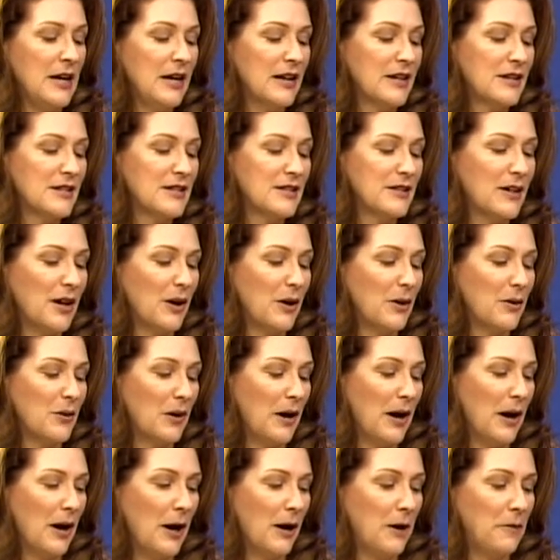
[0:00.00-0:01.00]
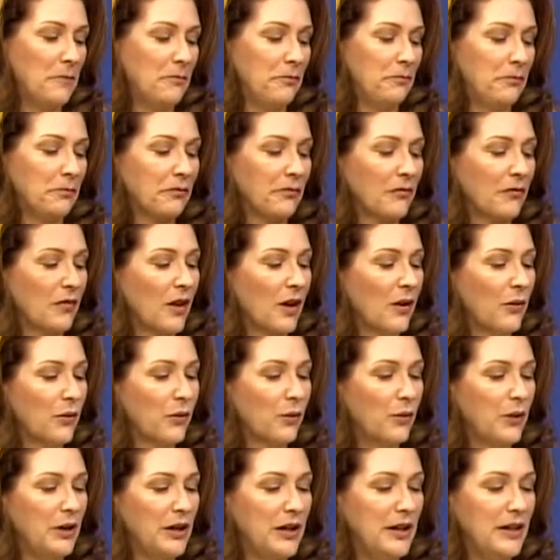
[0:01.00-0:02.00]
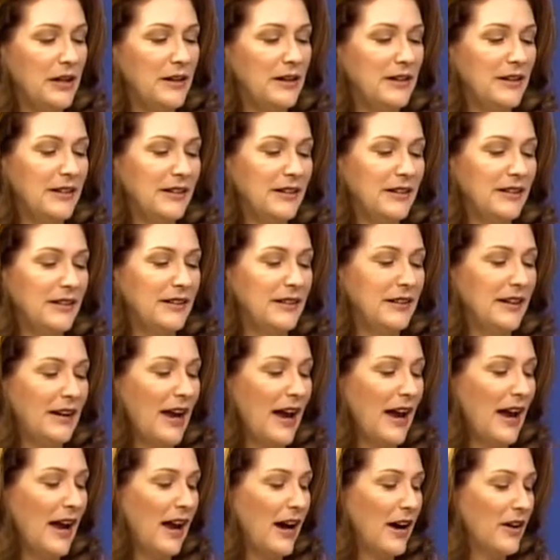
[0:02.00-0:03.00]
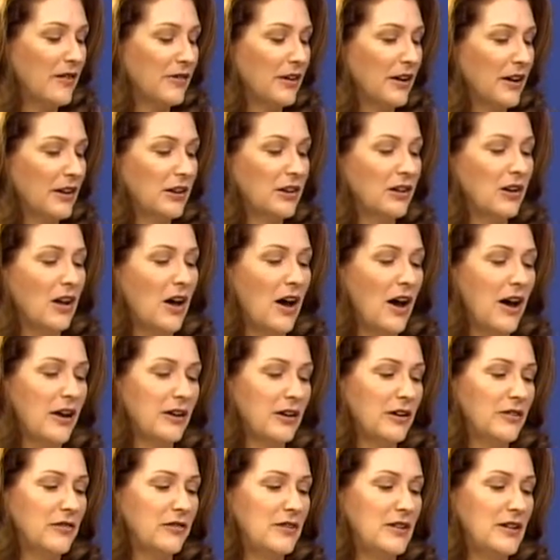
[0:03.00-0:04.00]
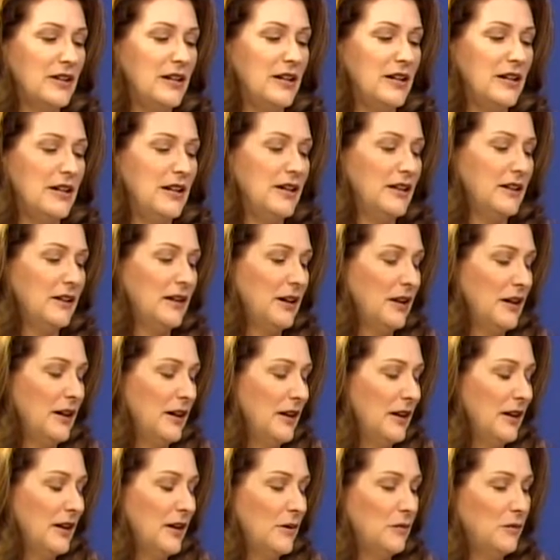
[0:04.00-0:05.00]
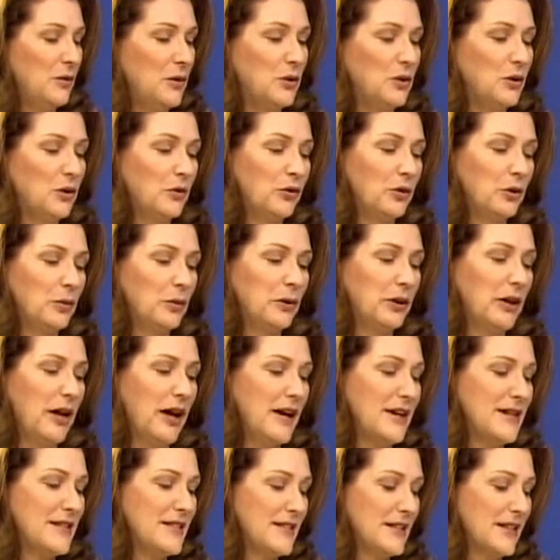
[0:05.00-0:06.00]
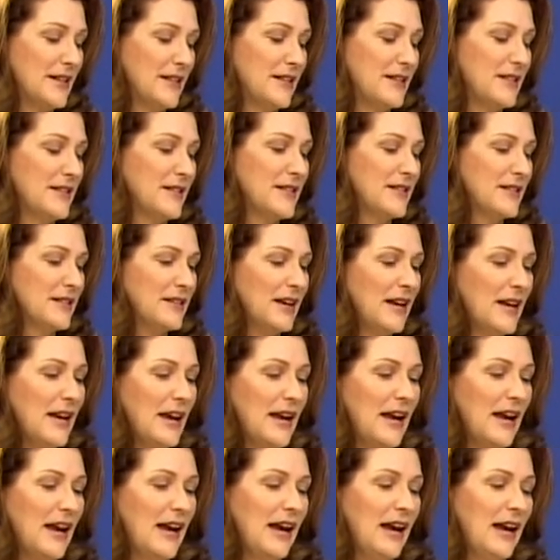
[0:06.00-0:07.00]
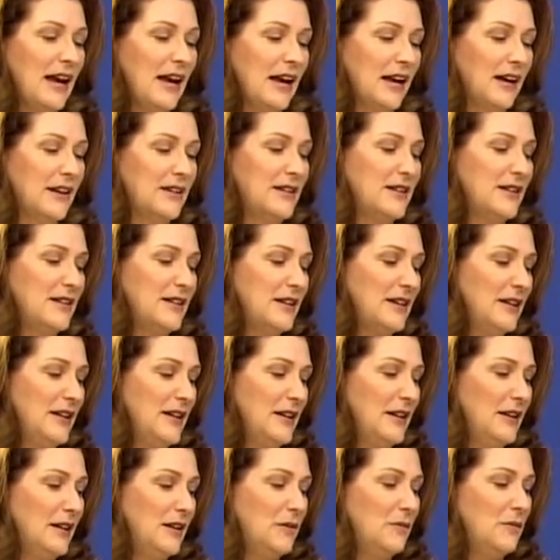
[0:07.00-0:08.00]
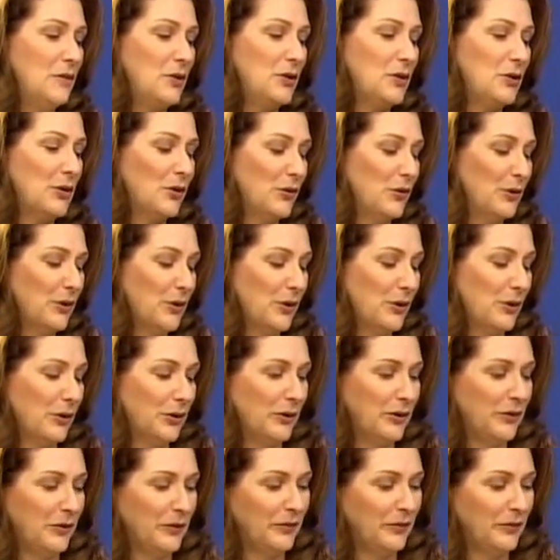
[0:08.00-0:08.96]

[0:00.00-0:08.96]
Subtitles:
So we have a lot of the beautiful places and the beautiful